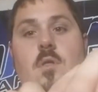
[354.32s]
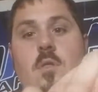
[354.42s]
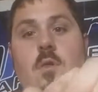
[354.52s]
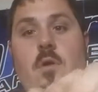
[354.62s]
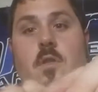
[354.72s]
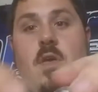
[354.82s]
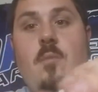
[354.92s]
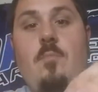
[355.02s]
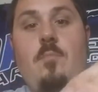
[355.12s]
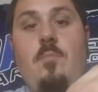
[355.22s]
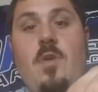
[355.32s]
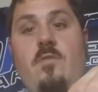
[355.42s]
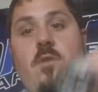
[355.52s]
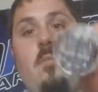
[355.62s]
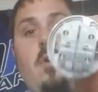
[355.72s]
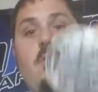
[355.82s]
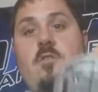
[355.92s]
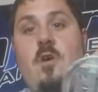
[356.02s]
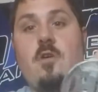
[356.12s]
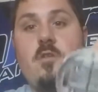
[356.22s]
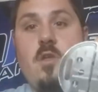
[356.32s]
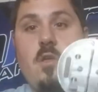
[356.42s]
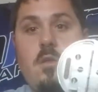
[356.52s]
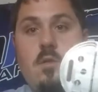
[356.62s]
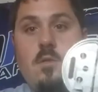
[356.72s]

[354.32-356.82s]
Look at that beefy monstrosity.